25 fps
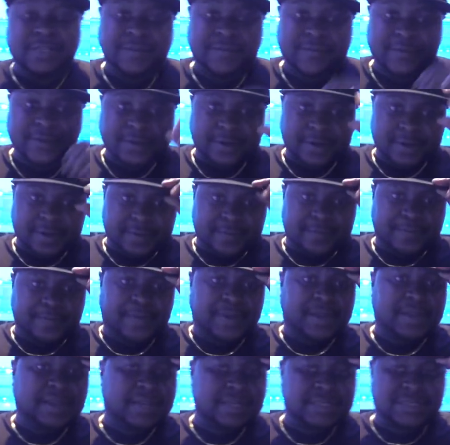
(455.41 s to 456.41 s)
I've got a
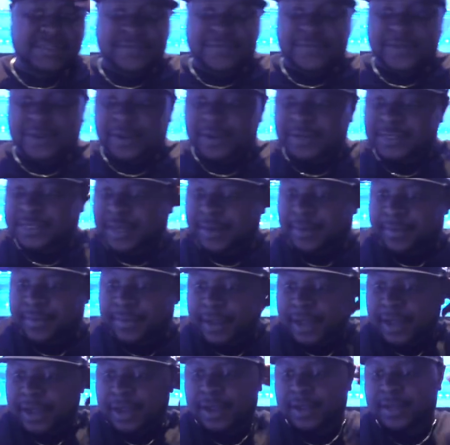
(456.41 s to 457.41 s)
big list of videos
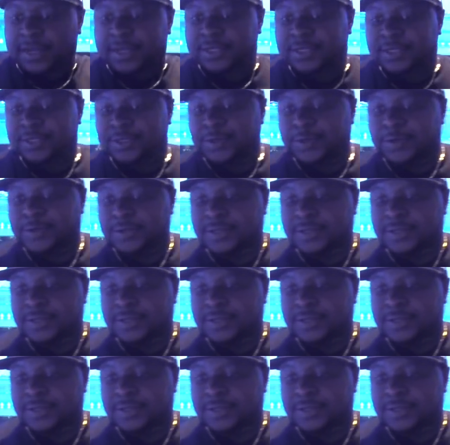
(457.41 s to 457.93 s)
I need to do.